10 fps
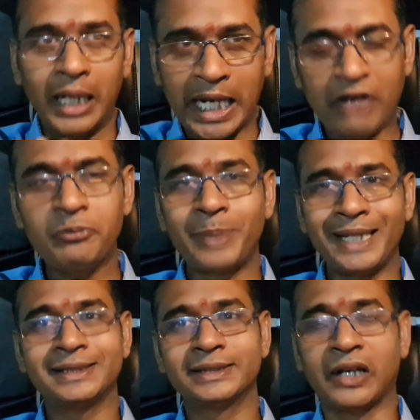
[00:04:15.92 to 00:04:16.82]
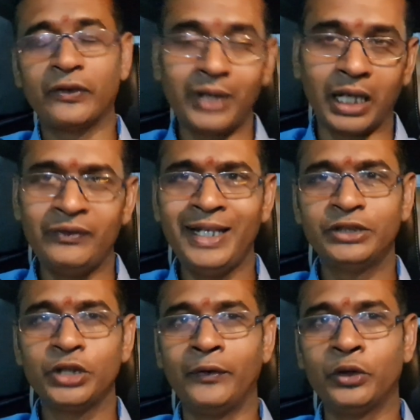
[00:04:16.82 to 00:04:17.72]
have patience
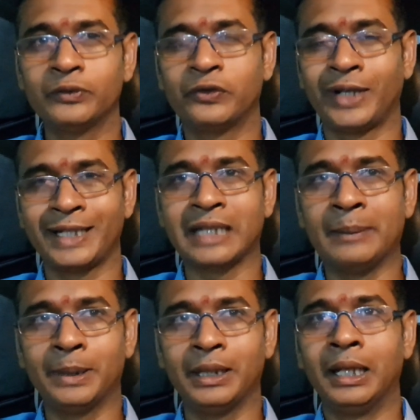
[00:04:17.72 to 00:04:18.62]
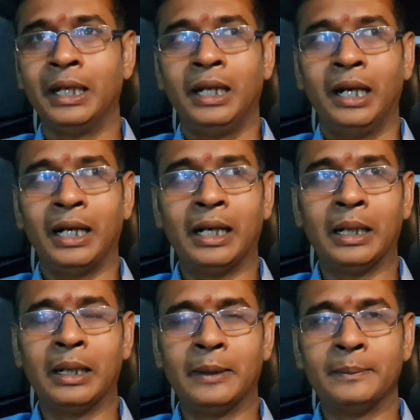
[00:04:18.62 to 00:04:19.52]
always you have to for example
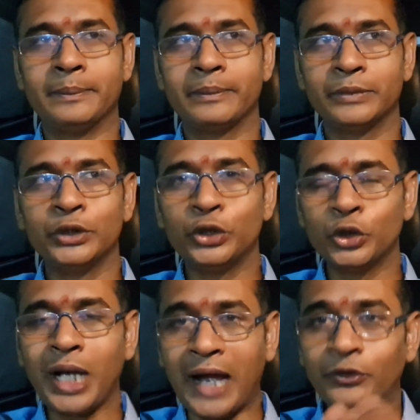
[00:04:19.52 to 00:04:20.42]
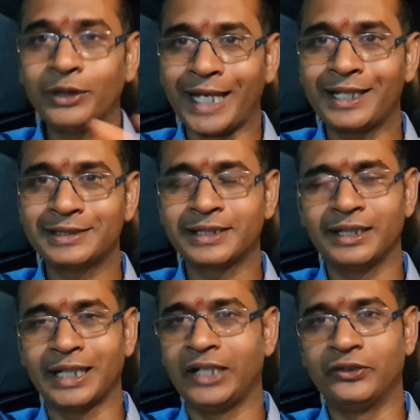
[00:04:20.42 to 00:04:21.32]
um, you have to take risk
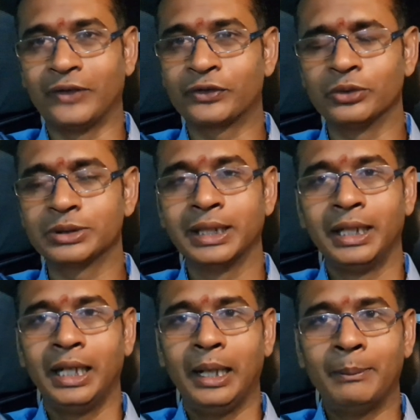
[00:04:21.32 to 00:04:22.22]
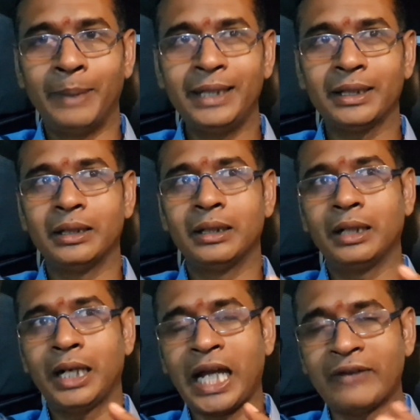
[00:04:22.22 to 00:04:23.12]
in life of course but
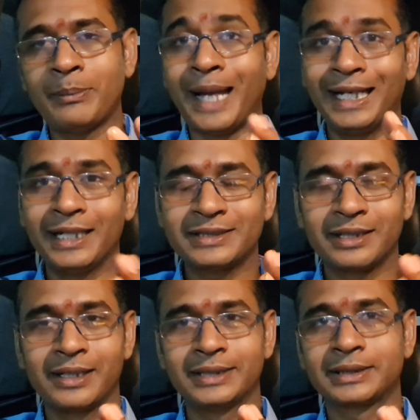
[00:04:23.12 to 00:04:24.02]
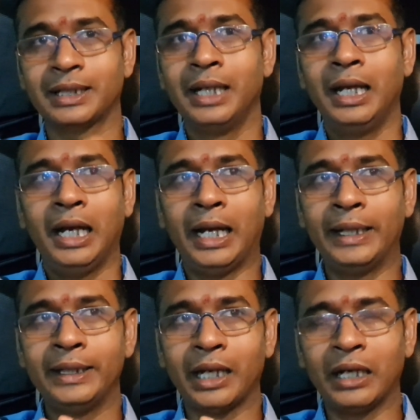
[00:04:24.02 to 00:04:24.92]
uh, have a balanced risk
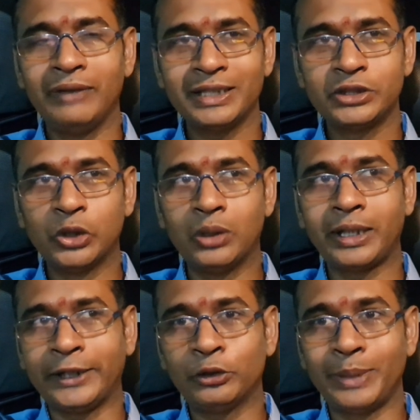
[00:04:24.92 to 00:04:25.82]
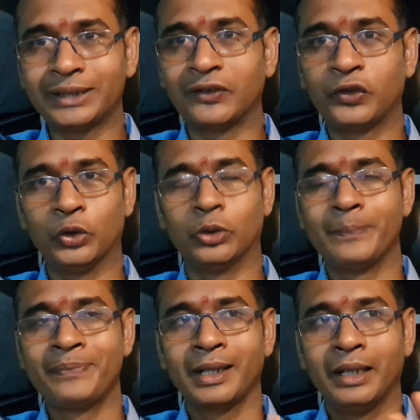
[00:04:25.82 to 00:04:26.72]
and always don't try to break the
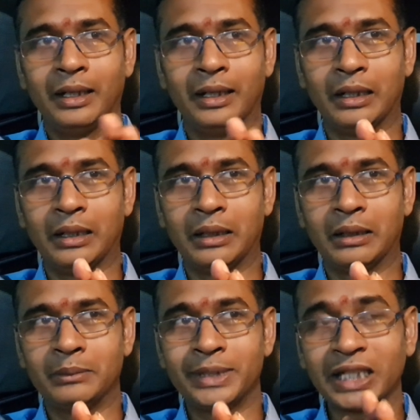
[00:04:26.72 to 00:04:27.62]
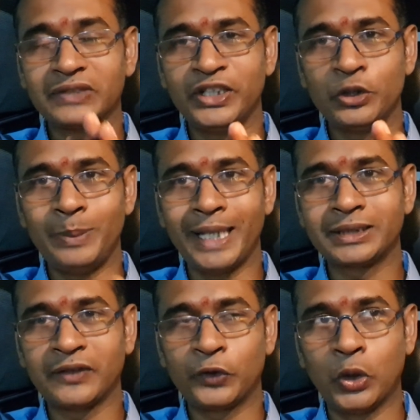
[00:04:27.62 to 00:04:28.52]
flow uh, because when you
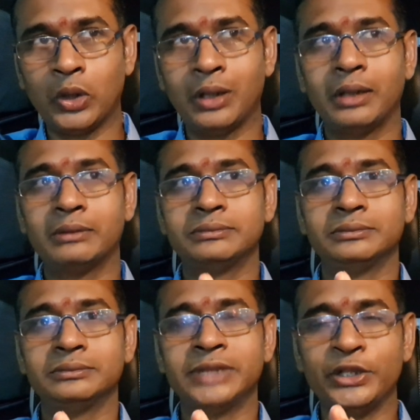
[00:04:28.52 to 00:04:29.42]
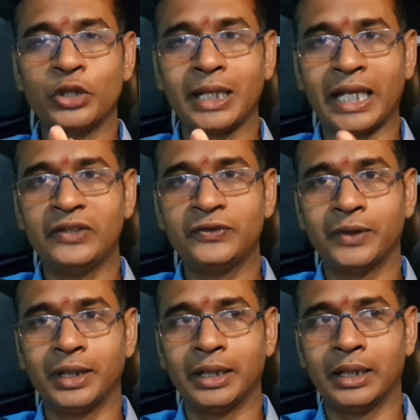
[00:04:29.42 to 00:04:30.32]
break the flow then your
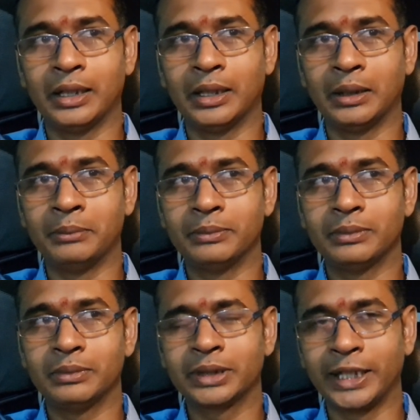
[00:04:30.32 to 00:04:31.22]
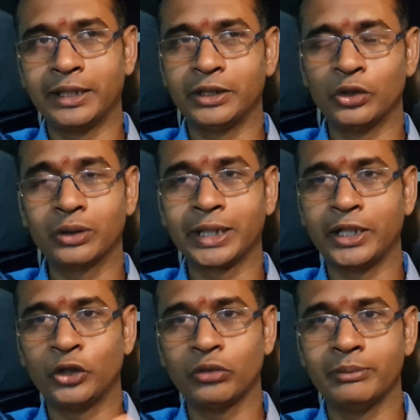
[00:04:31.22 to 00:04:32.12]
life uh, get you know
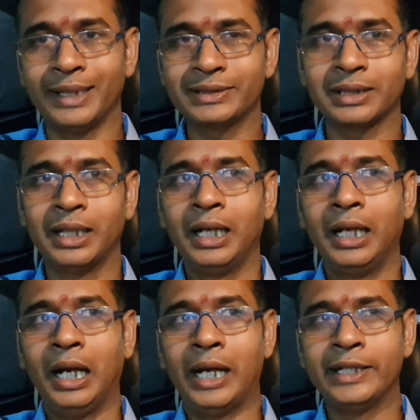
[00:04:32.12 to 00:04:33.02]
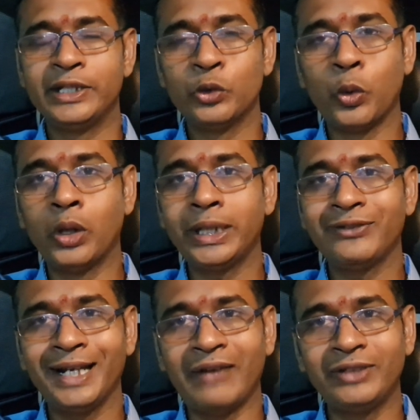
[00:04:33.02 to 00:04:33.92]
get into a mess and you won't
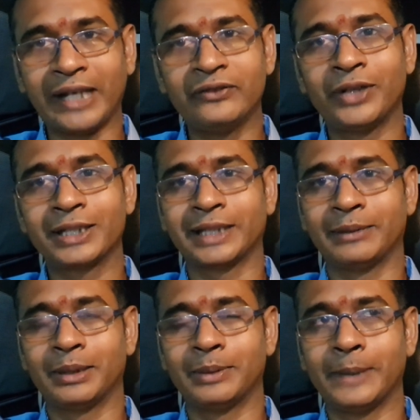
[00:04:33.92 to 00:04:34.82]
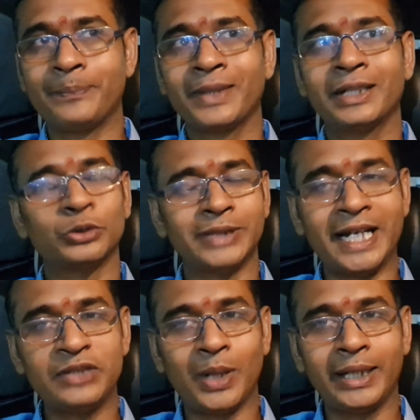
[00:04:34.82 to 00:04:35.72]
even have time for sai baba so
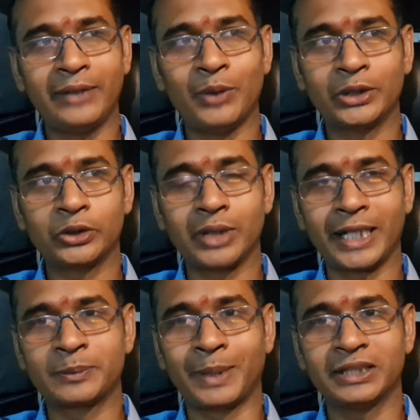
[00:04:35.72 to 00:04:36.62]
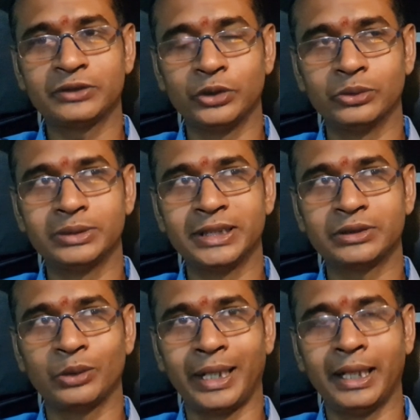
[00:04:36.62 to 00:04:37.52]
that is what I wanted to express to you
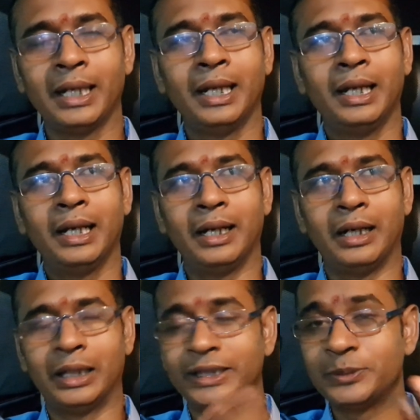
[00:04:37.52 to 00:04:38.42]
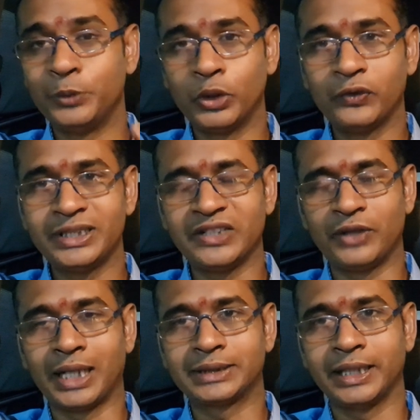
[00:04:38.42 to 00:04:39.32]
this today uh, on this beautiful
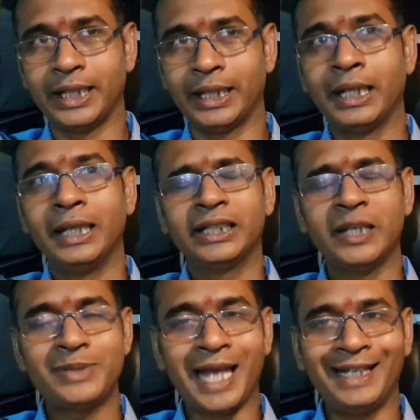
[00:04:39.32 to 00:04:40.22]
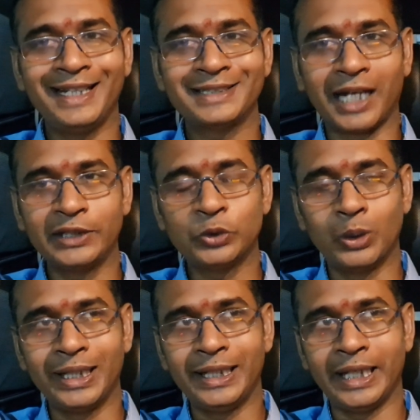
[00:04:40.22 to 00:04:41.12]
Sivratri day. Keep chanting Sai's
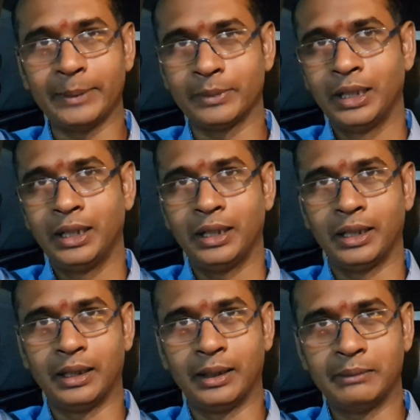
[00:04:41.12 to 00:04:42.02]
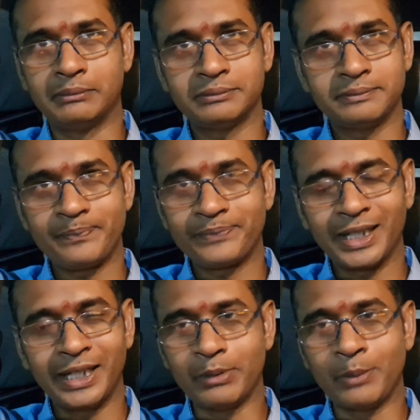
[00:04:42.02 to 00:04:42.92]
holy name. Um,
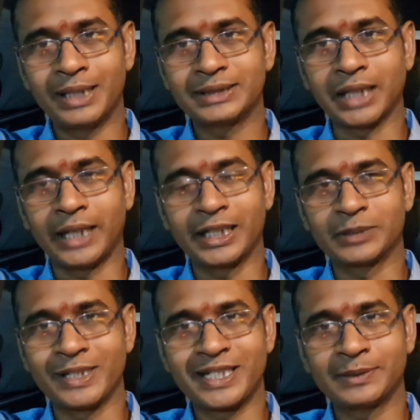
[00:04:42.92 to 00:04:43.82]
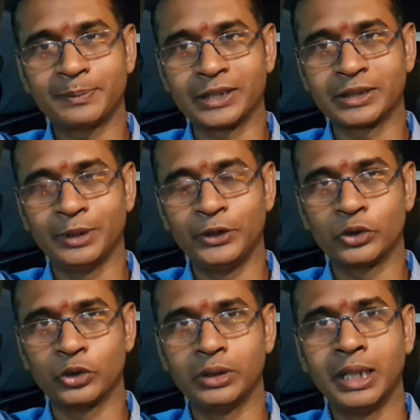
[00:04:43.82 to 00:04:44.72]
remember Sai as much as possible
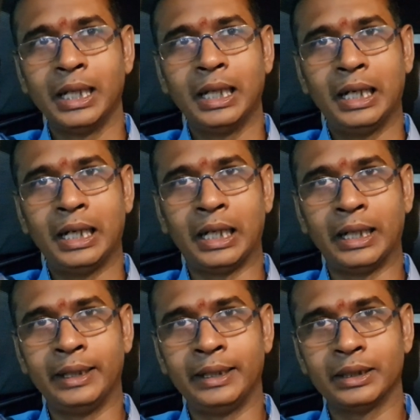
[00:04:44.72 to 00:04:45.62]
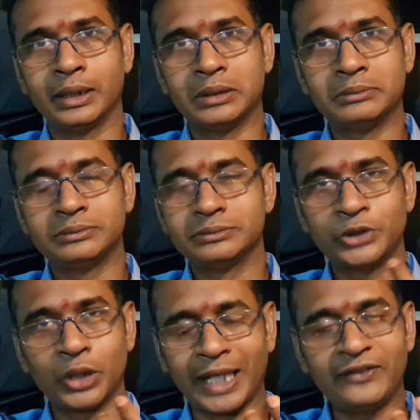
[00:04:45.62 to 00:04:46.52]
you could and um,
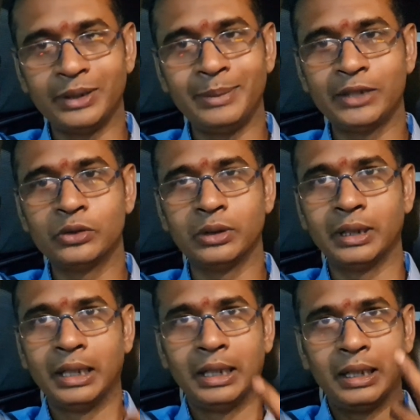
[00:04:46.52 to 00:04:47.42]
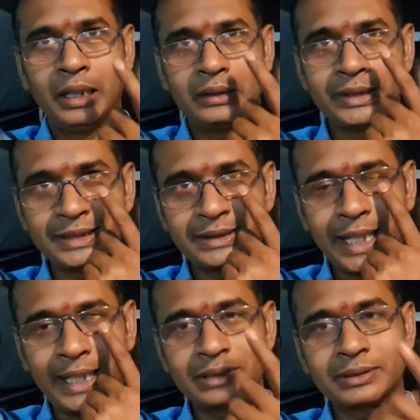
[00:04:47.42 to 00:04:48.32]
your life will be good. These
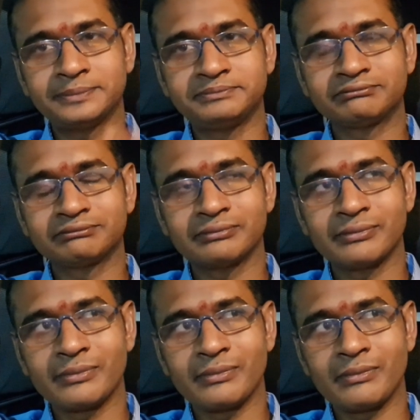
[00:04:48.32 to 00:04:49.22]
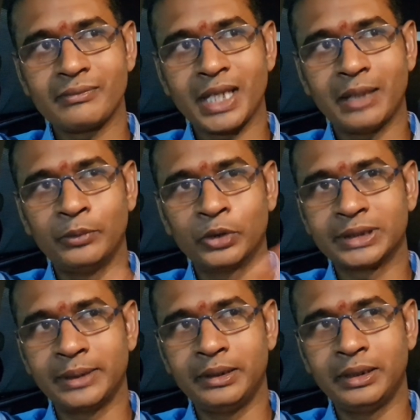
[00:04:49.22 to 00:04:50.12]
days,
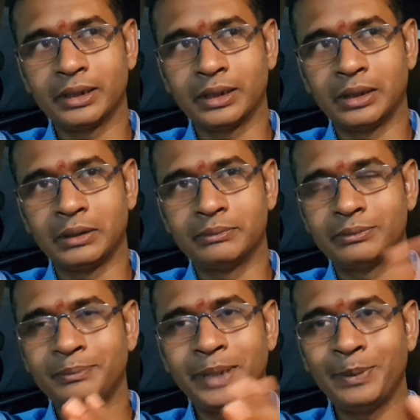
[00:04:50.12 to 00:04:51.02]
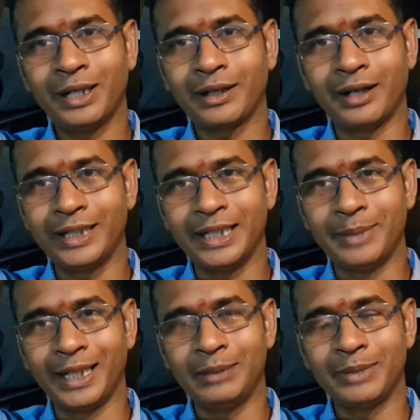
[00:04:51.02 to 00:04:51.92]
mostly uh, people are not
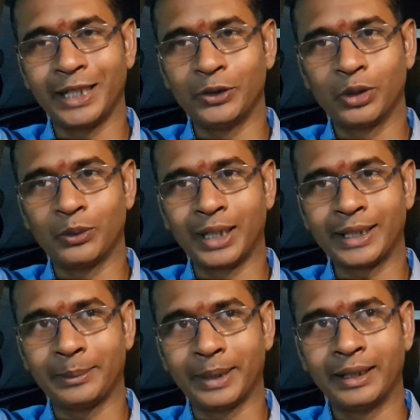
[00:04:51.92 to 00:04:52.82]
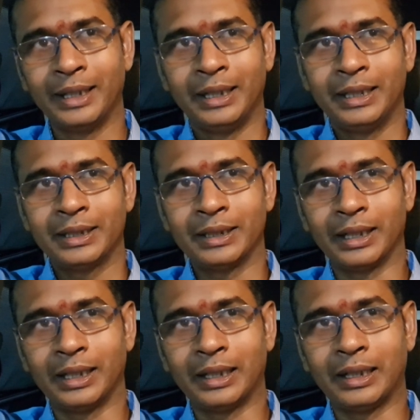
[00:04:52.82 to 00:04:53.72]
emailing me. I don't know what happened.
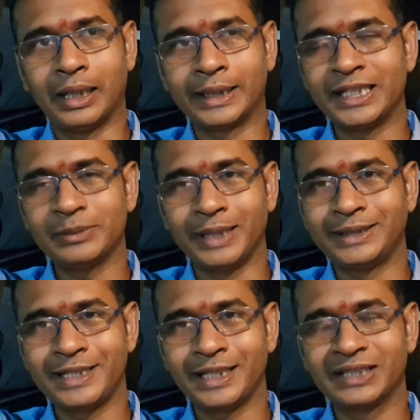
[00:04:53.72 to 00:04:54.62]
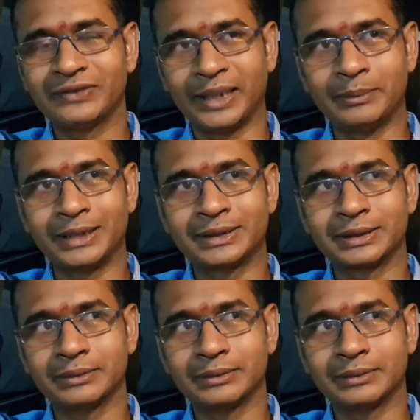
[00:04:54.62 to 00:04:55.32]
Uh, at least messaging is fine, but